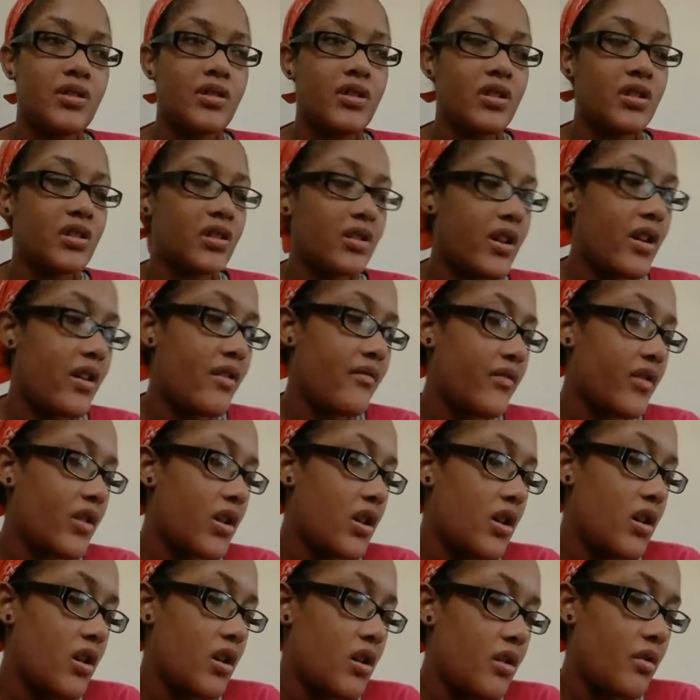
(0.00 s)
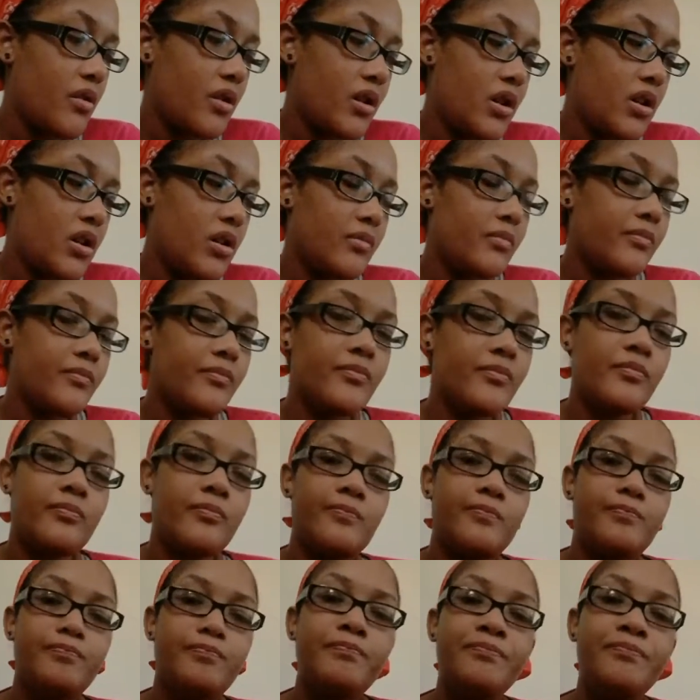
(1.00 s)
six and a half. Um,
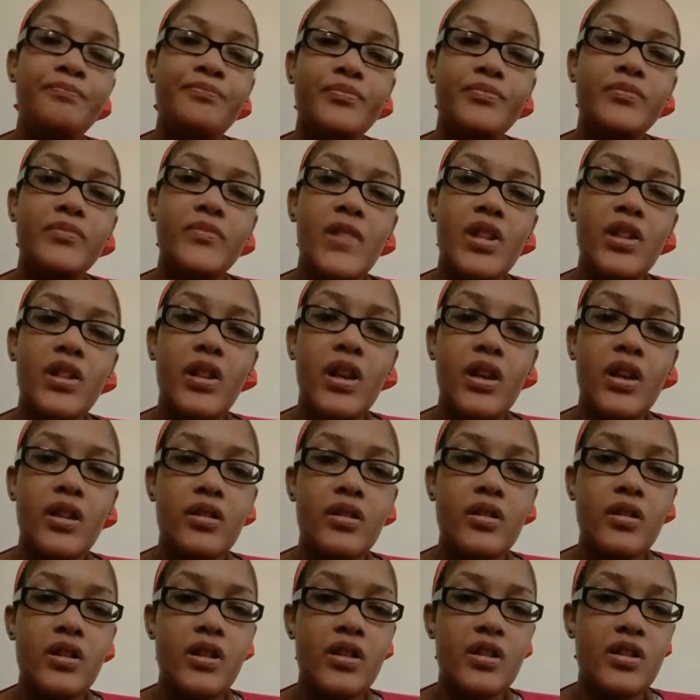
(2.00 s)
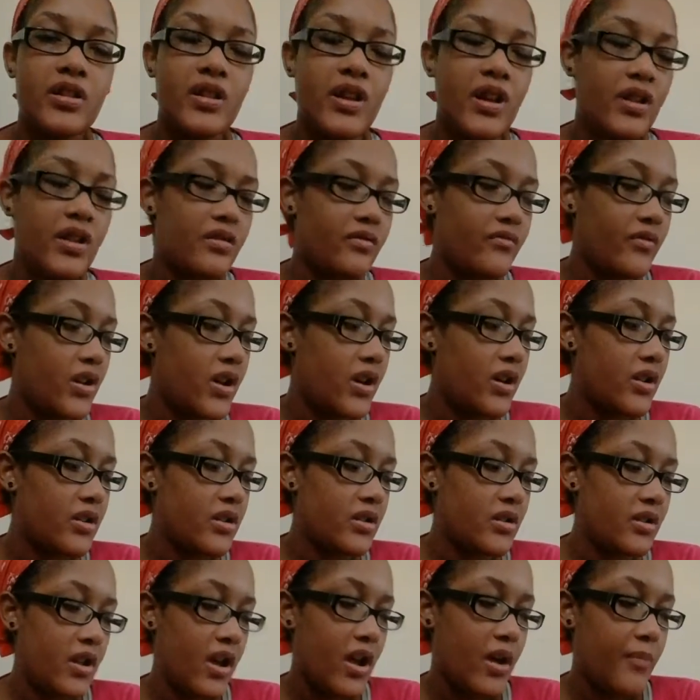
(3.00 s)
and then, and then he's satisfied,
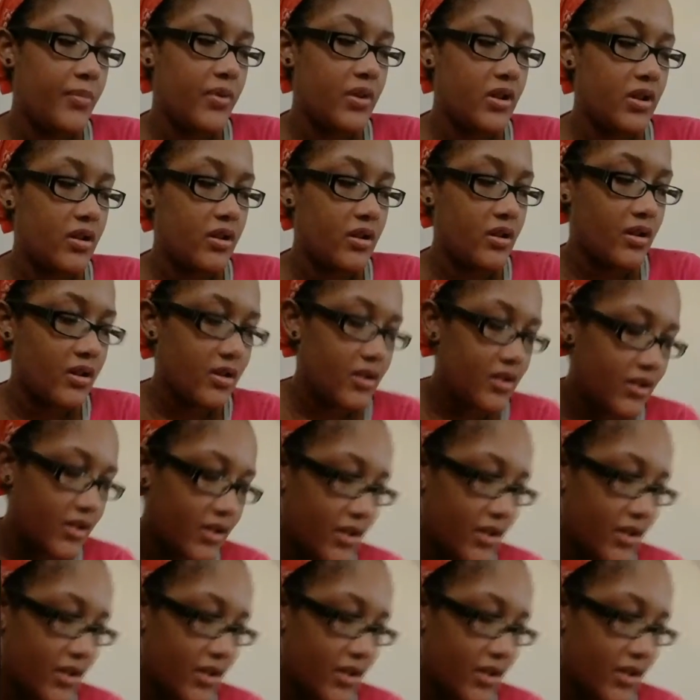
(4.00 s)
he's happy, he's